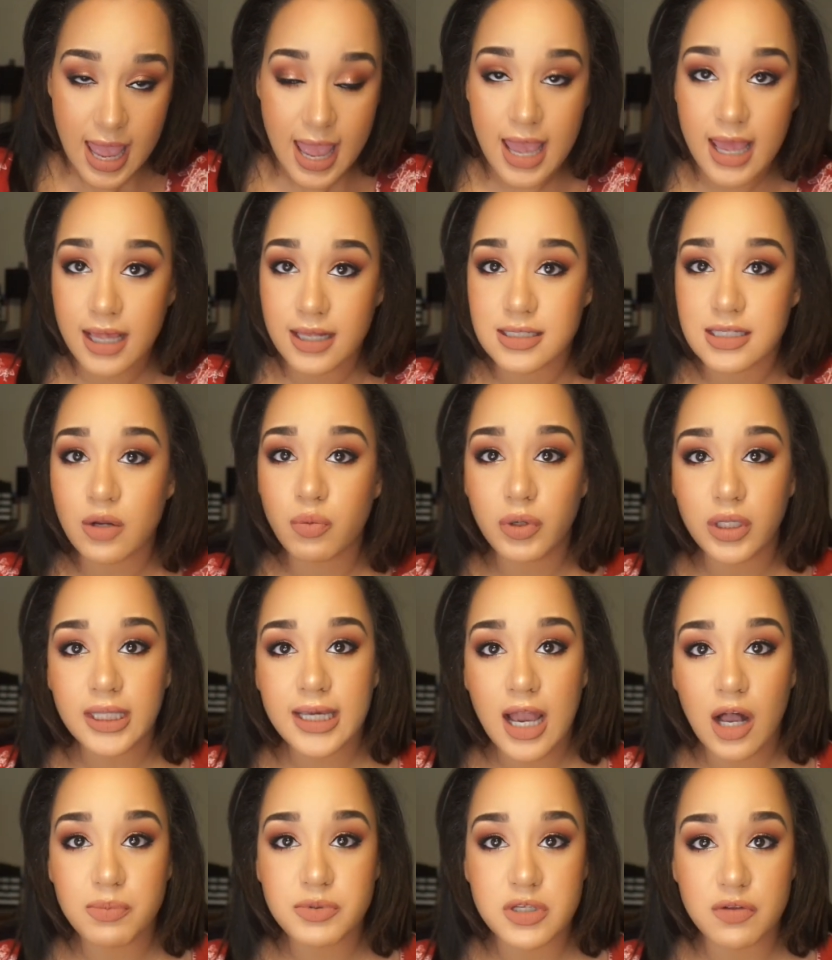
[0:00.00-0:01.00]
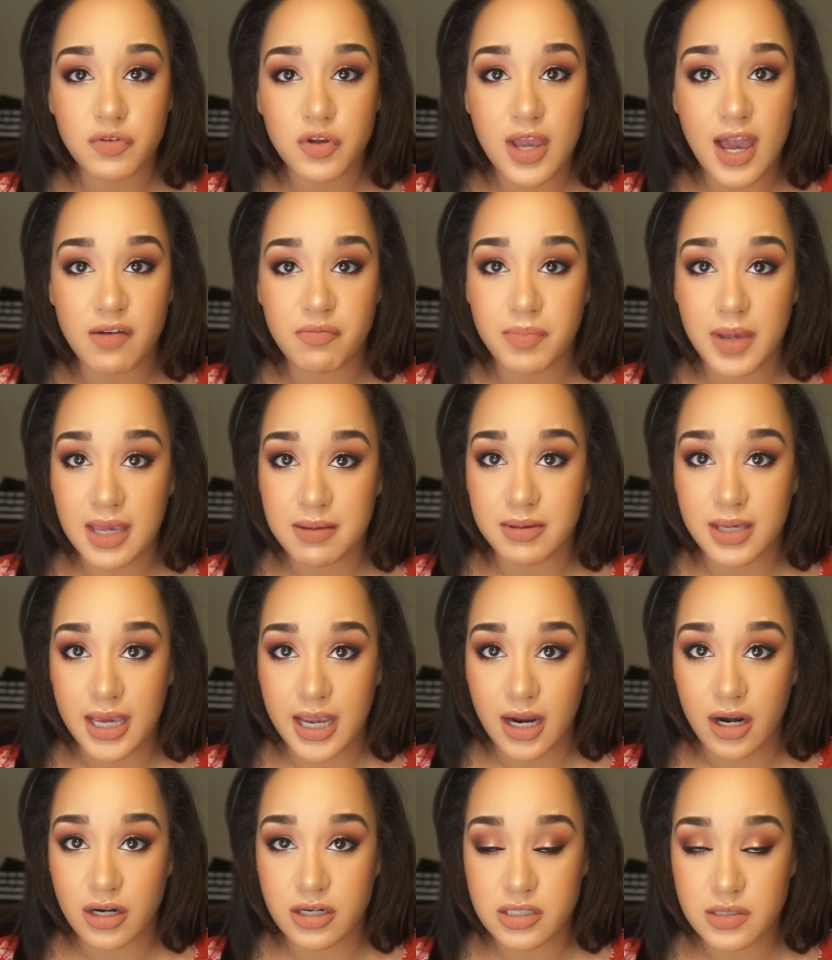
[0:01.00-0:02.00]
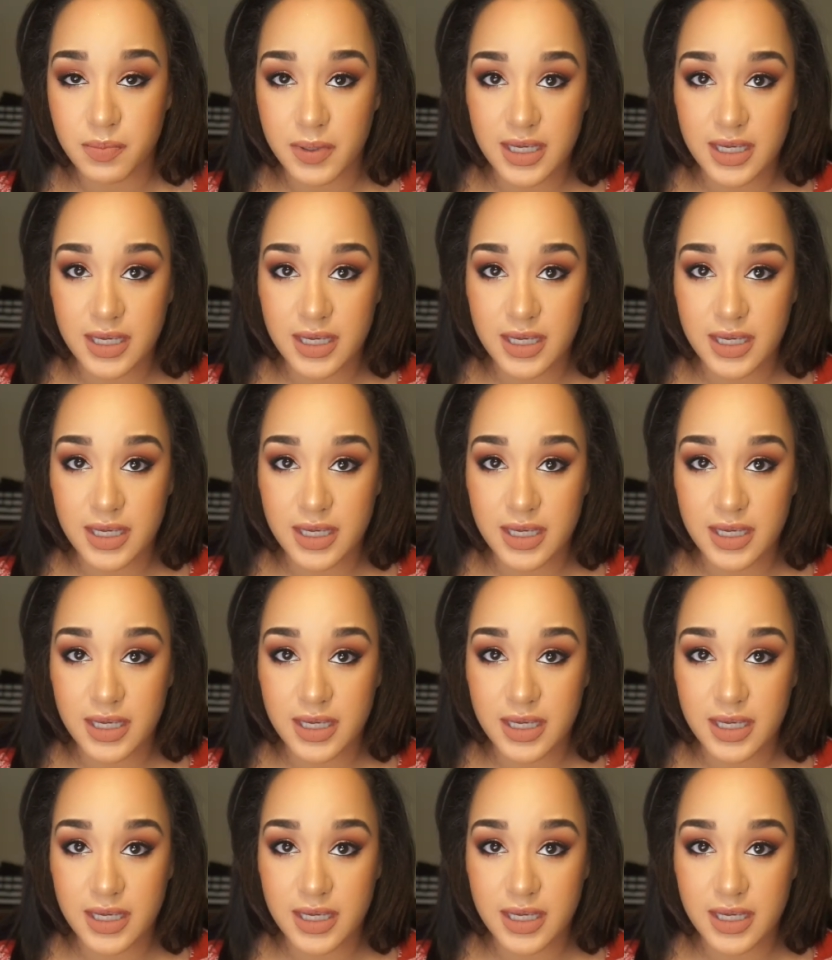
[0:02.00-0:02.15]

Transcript: and it really helps if you have baby hairs,